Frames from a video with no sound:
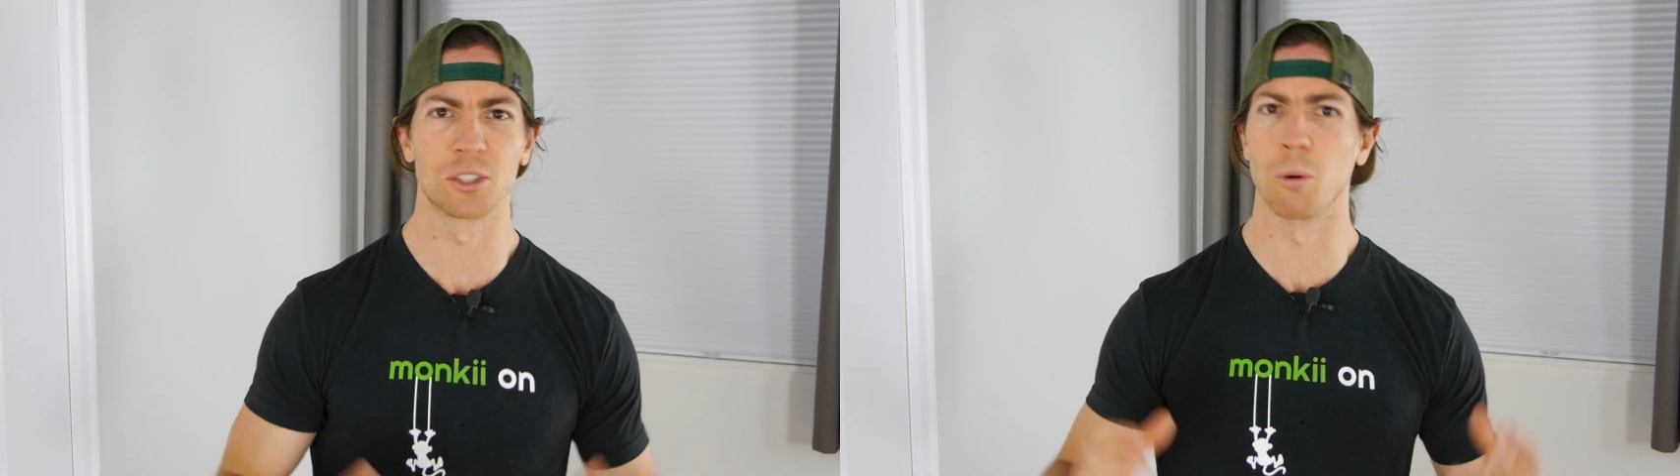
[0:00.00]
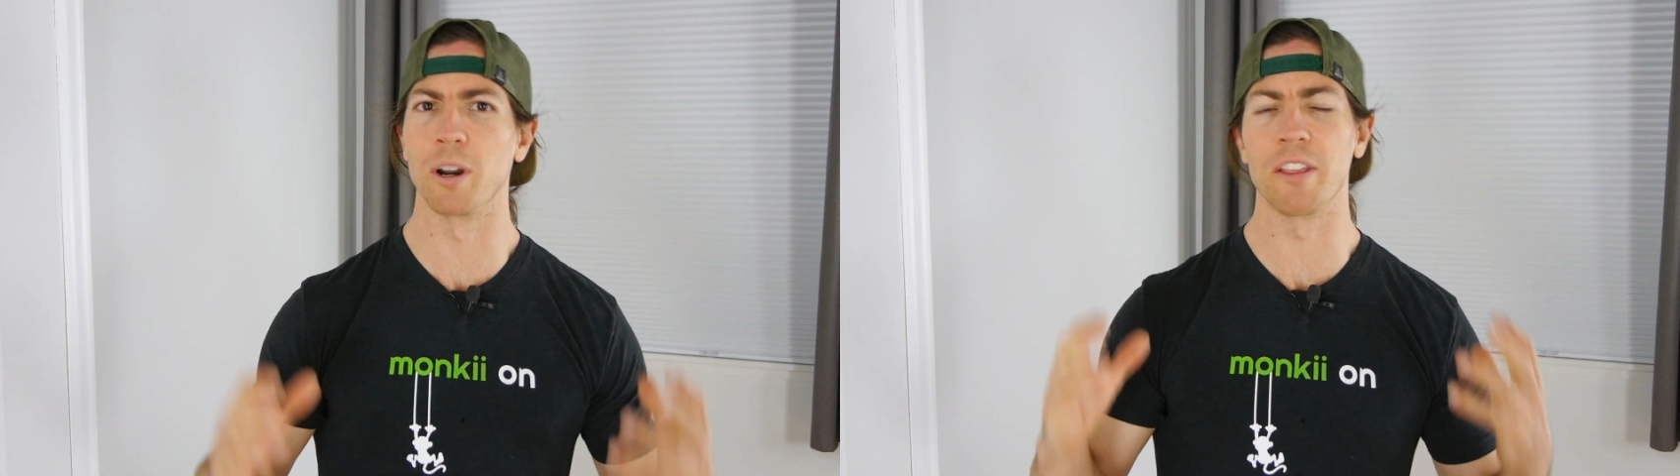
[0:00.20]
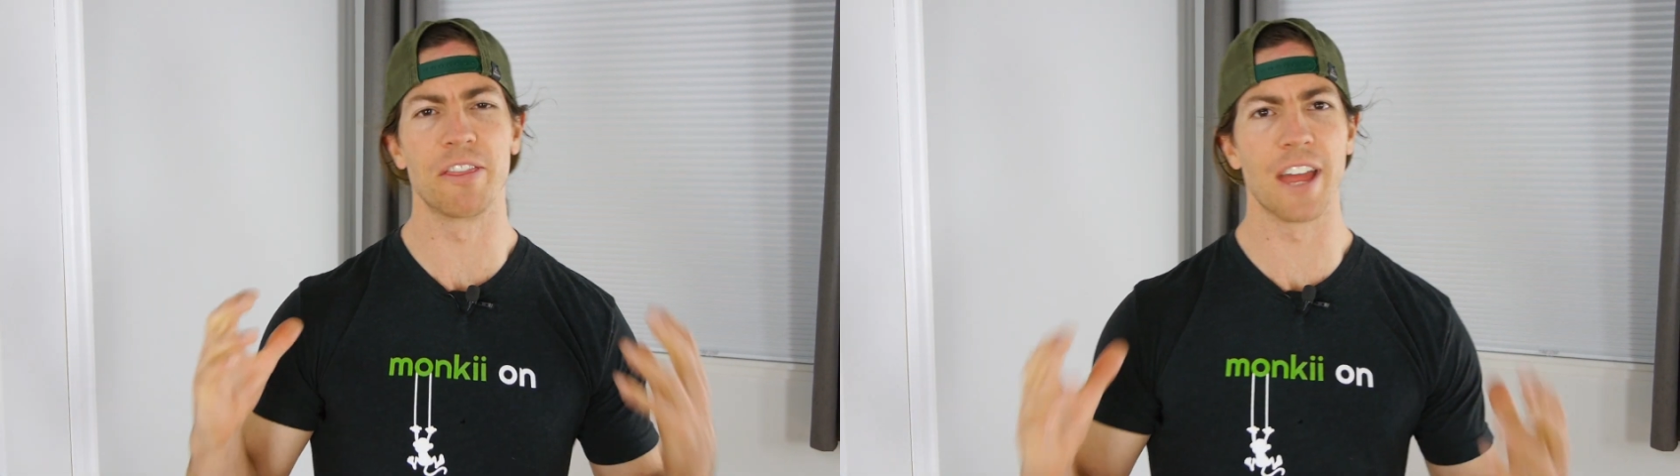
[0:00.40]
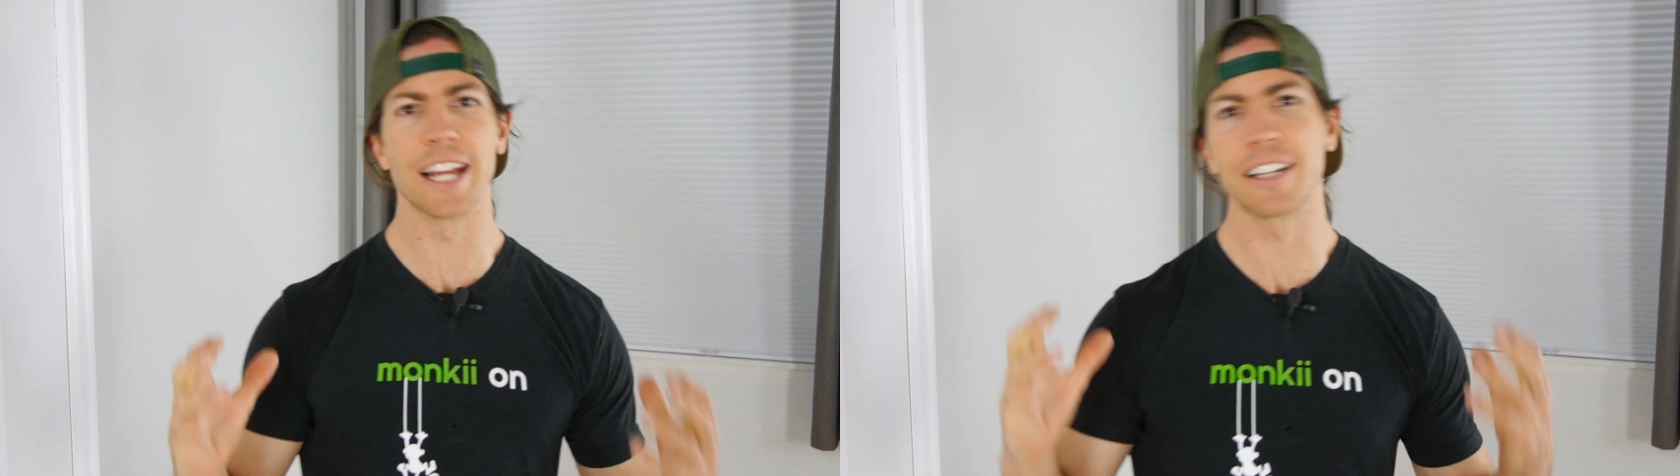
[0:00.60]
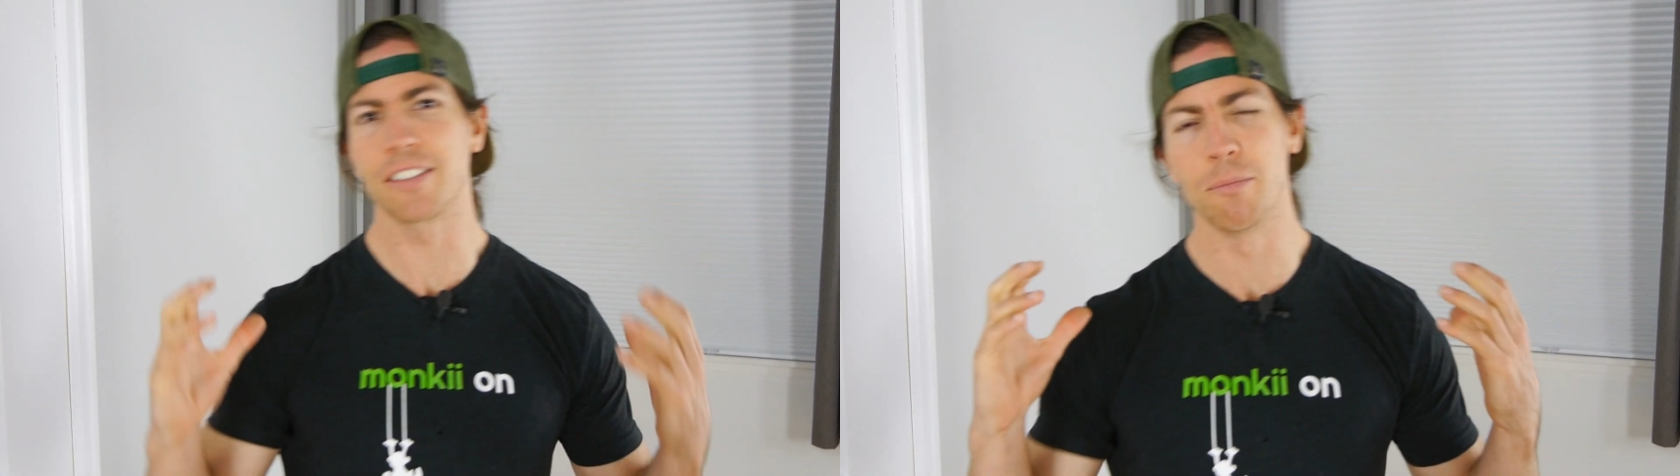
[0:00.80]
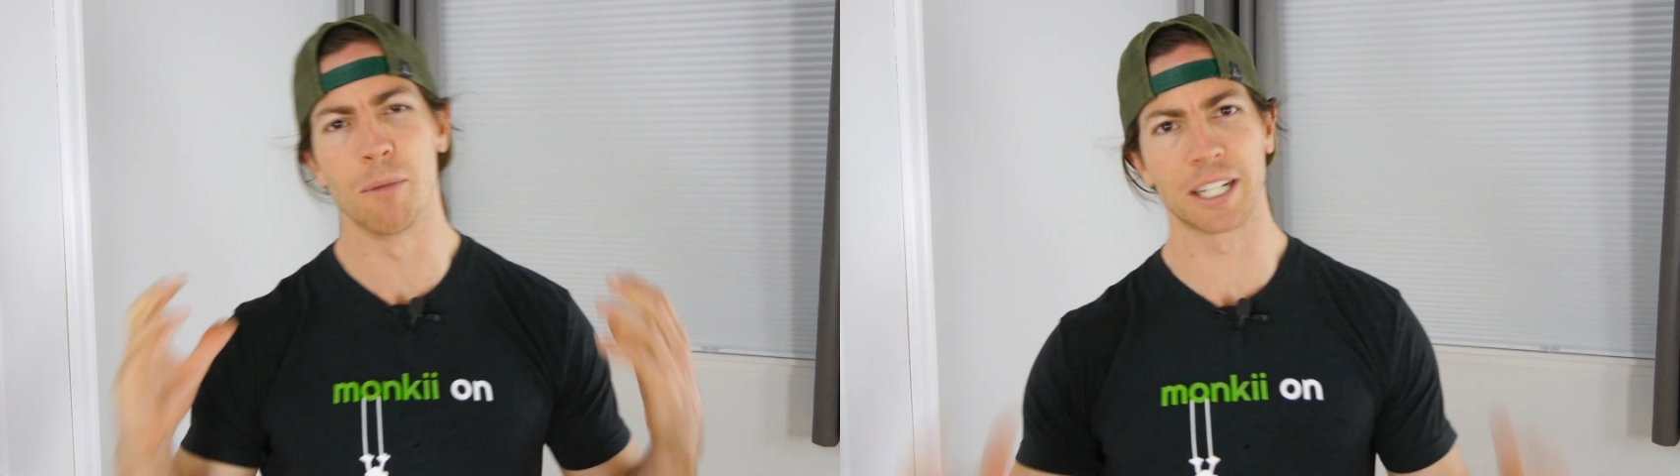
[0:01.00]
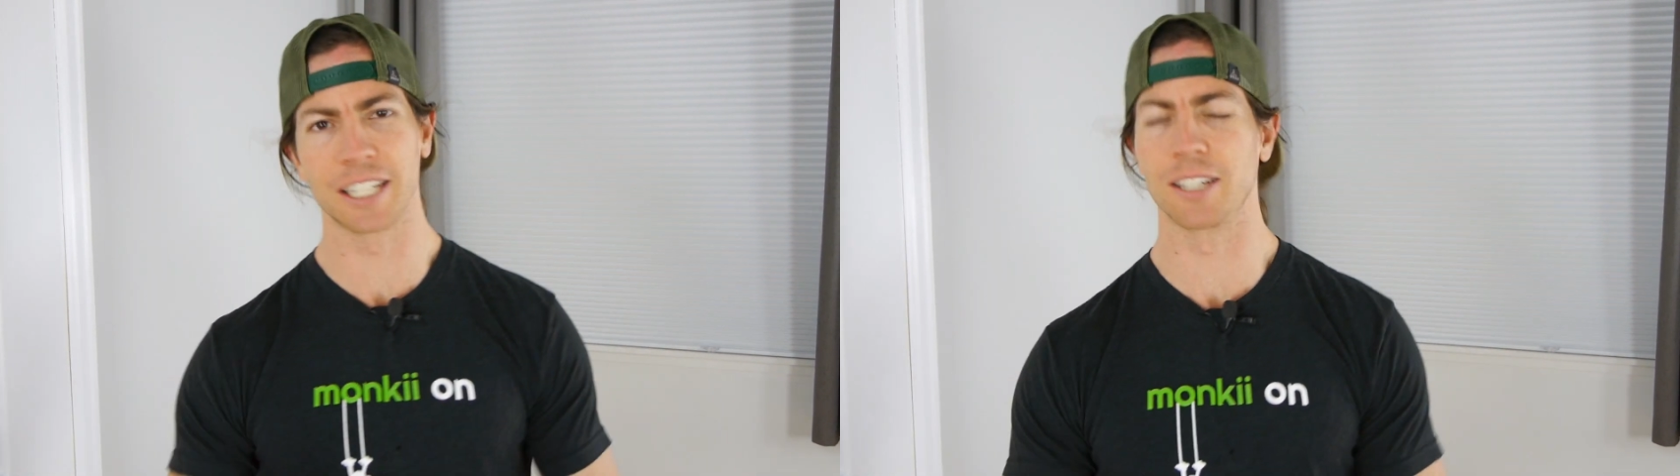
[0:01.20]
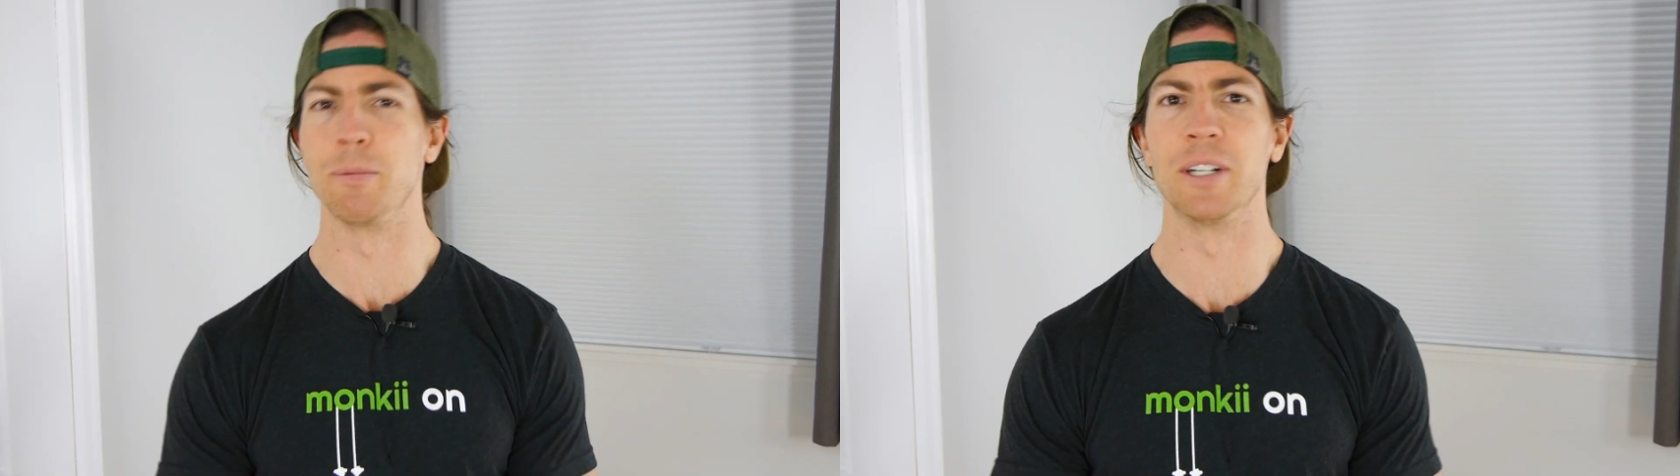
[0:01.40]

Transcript: just wanted to thank the monkii